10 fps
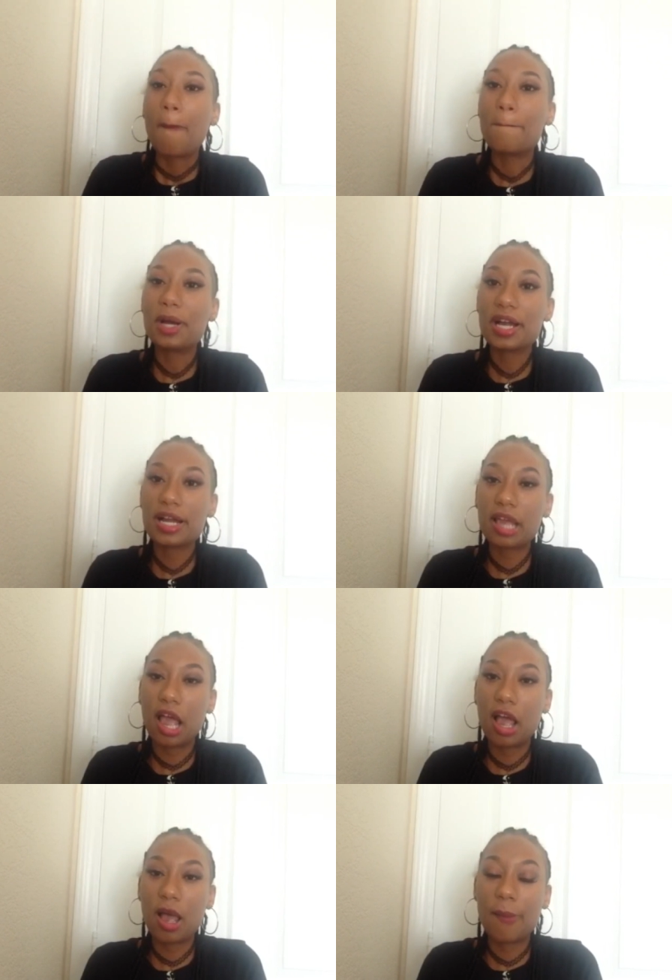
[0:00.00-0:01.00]
But
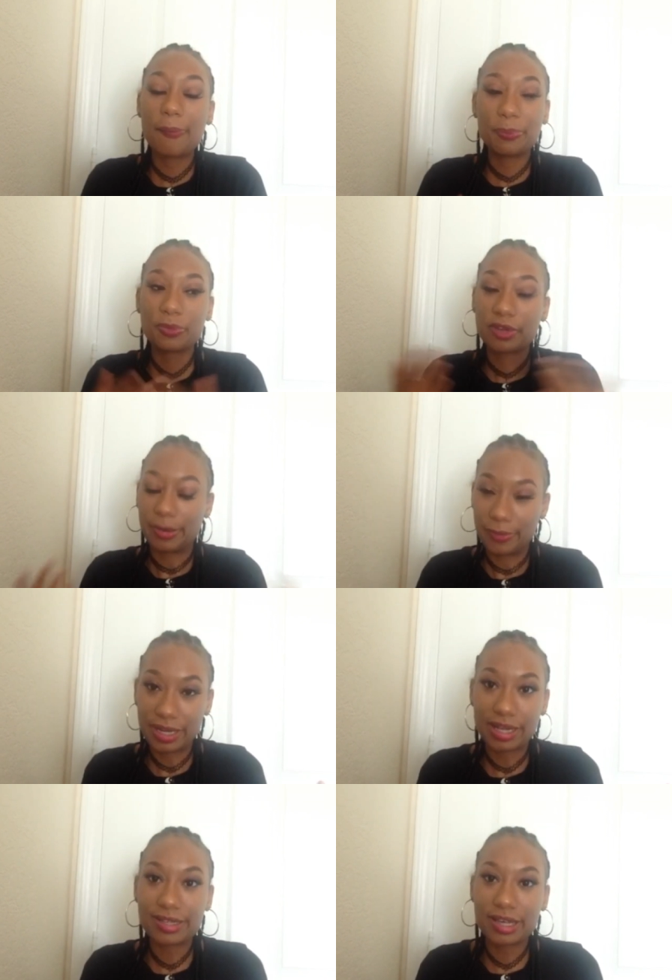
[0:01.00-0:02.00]
when
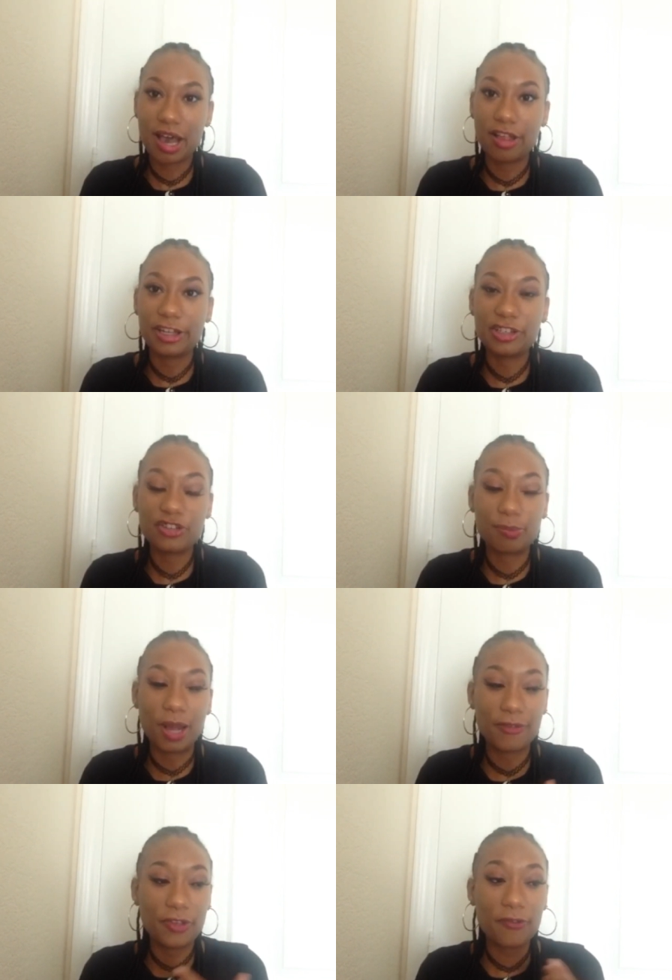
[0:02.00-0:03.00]
I got to college,
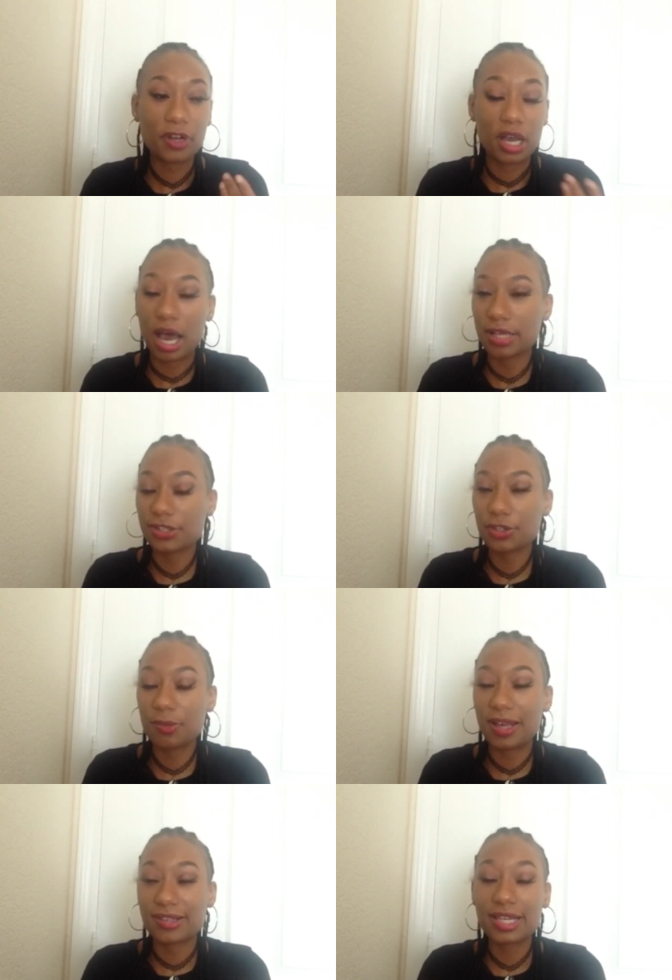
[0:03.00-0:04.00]
my favorite
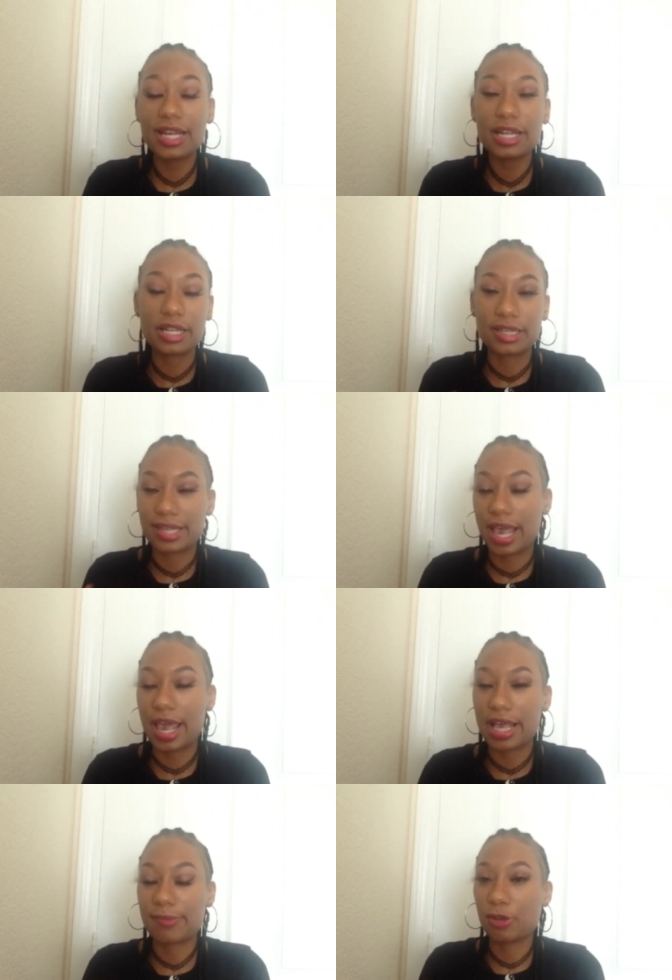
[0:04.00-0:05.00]
costume, I've seen in the
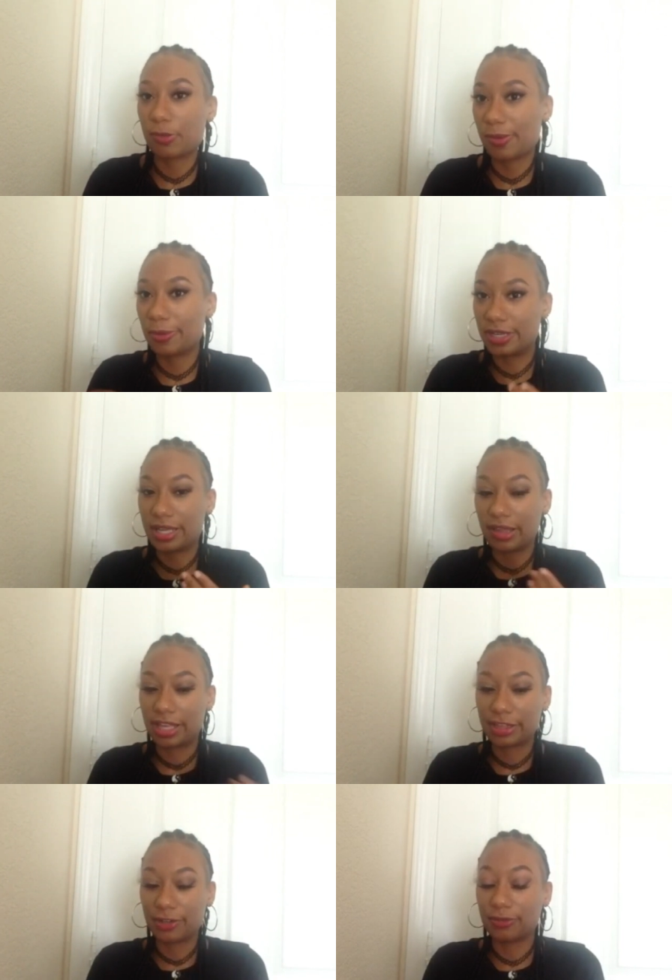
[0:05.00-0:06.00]
tags, most people did
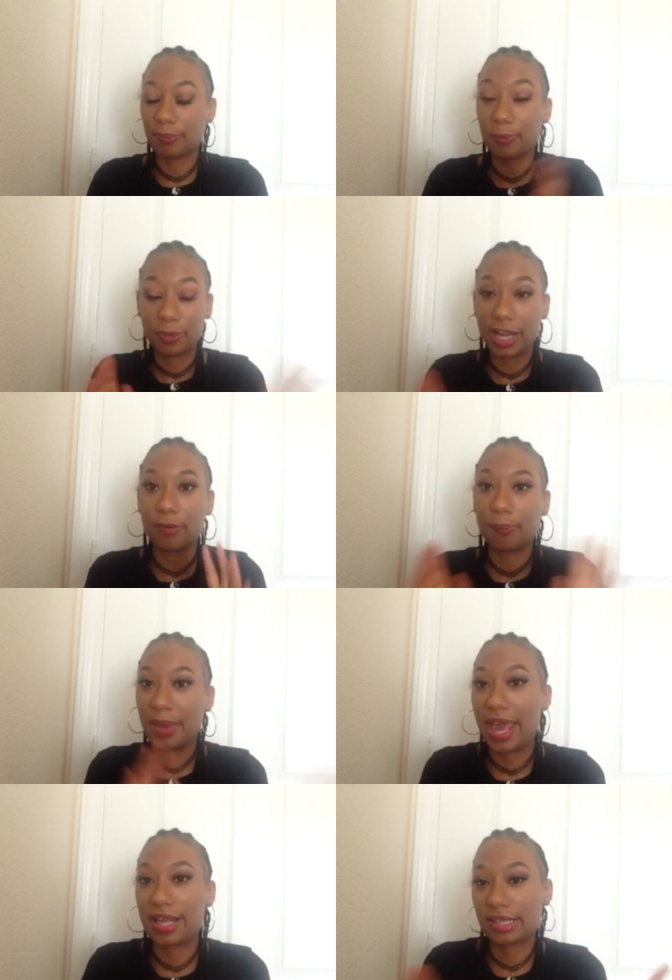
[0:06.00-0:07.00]
like their like
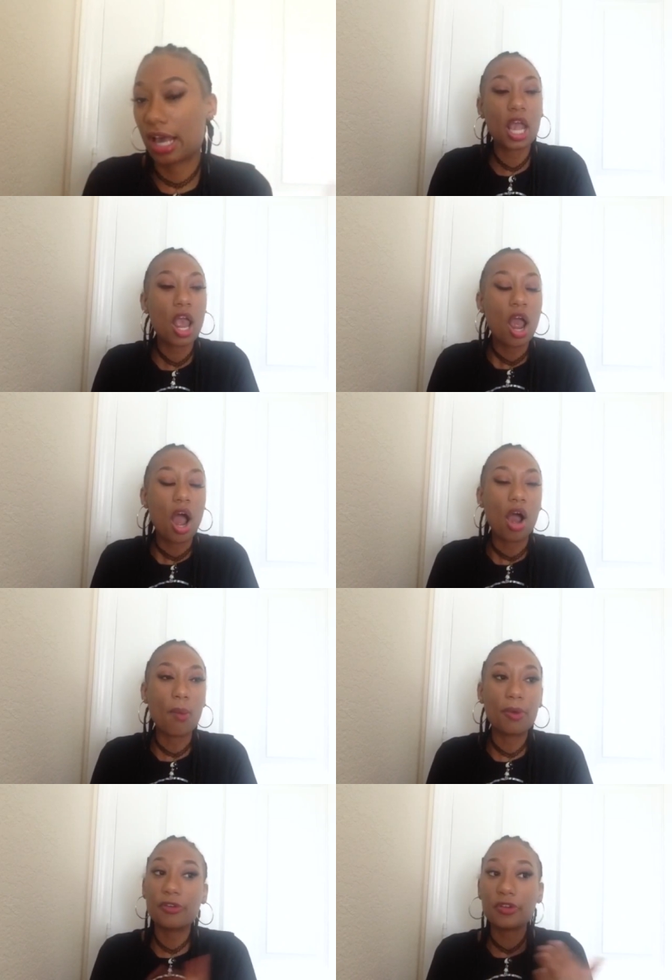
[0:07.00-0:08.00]
past
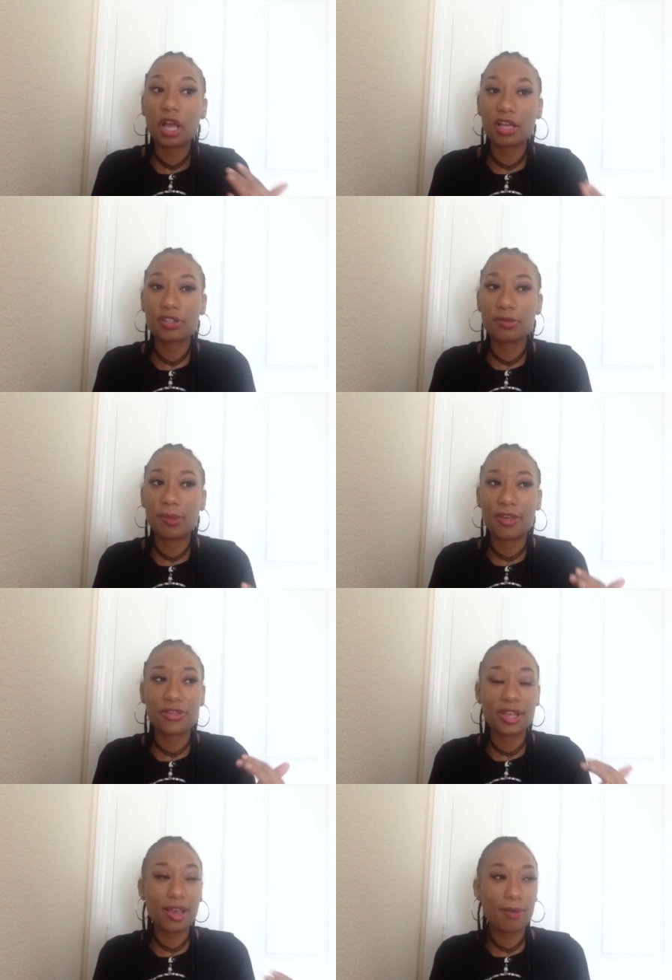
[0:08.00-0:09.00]
my favorite costume, I
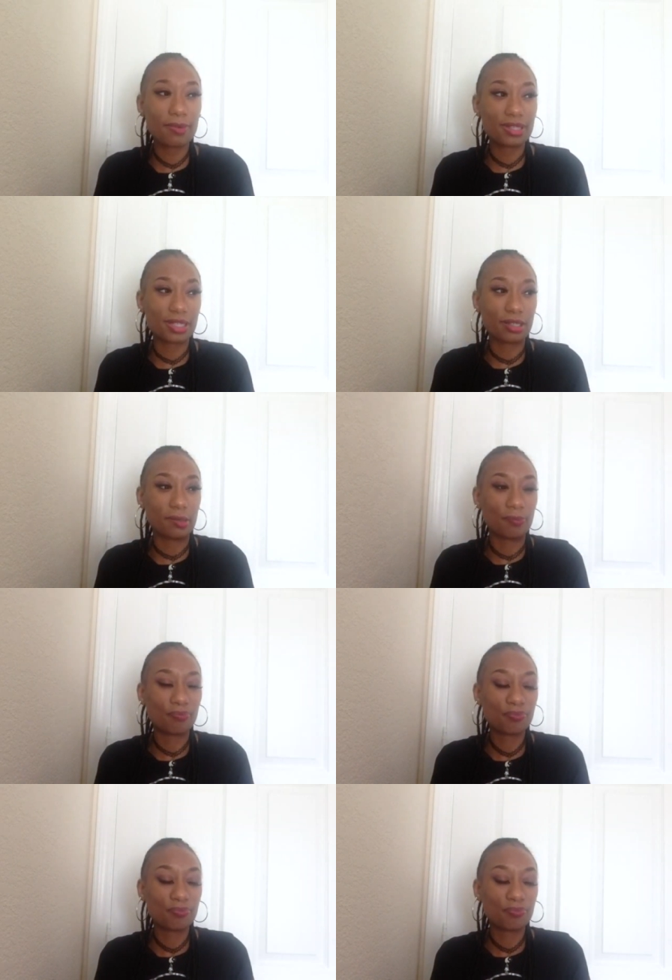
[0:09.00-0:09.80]
think I was a